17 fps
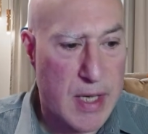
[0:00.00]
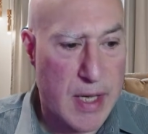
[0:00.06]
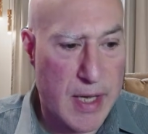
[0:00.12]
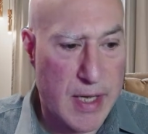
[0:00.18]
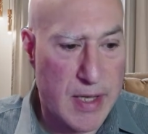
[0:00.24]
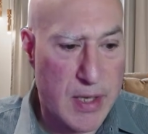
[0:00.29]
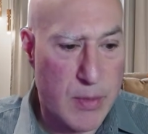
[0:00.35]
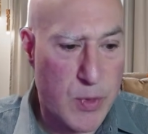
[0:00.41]

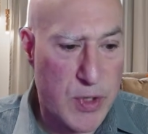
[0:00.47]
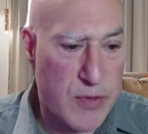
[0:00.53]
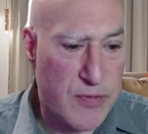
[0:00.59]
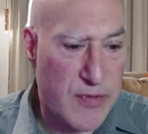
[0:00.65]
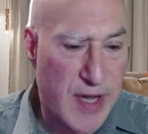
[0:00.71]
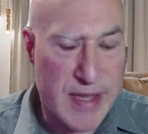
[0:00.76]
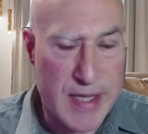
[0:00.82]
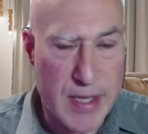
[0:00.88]
And then when
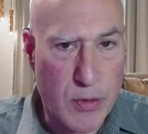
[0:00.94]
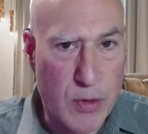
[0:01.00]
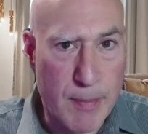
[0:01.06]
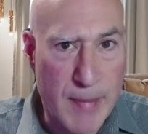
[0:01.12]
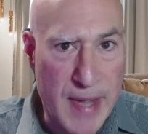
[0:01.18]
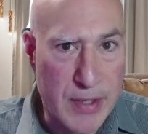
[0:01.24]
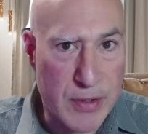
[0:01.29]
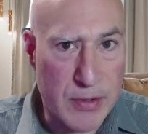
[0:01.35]
you've got that all
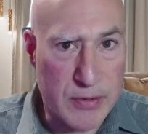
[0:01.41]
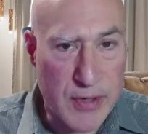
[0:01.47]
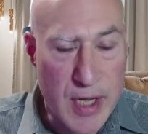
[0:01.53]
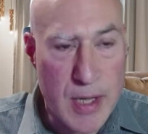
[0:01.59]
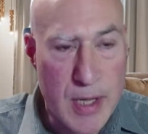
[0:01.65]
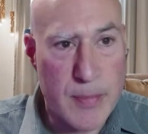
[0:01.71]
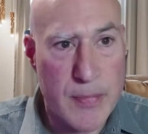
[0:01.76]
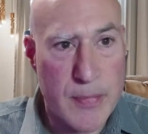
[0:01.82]
modeled
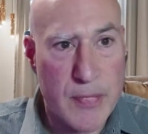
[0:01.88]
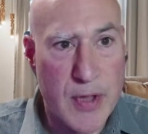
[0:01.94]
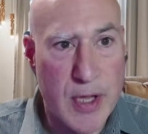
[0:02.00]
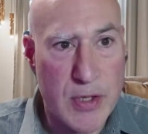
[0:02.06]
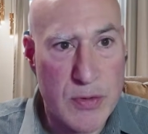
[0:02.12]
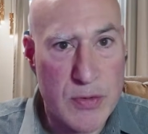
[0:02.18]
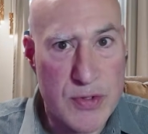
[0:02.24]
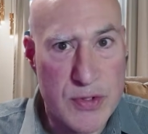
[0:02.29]
up,
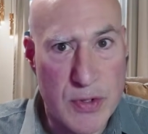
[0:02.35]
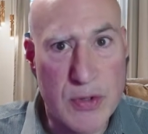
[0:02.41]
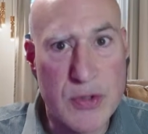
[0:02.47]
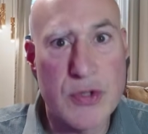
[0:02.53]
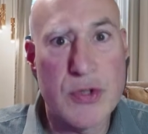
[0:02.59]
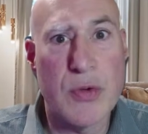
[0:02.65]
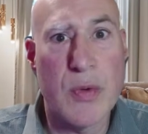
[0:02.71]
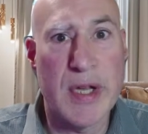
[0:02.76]
then you
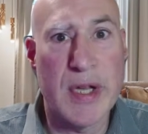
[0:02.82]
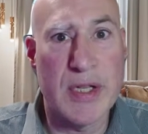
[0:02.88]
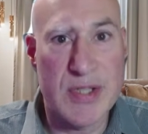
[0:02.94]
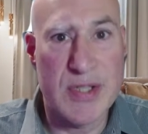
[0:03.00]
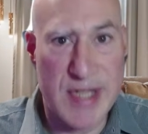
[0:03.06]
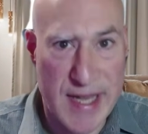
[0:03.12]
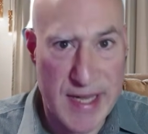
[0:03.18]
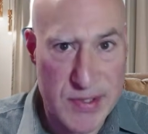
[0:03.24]
start doing
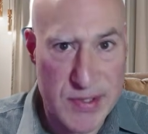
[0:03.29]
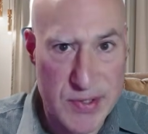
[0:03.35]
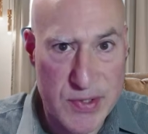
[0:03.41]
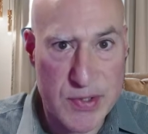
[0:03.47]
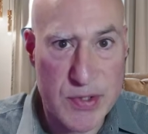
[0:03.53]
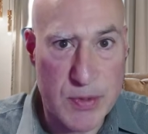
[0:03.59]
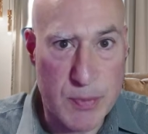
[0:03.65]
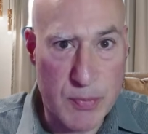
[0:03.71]

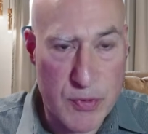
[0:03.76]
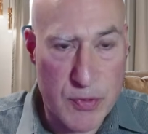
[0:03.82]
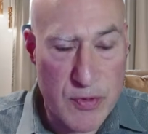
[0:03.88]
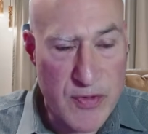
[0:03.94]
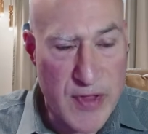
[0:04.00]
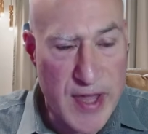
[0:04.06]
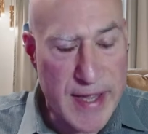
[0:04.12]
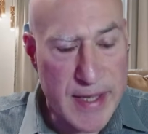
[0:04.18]
tests to
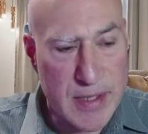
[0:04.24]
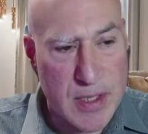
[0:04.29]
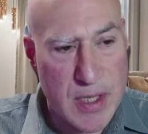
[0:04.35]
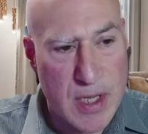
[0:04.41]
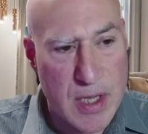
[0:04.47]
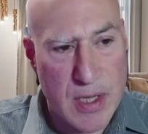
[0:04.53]
prove that.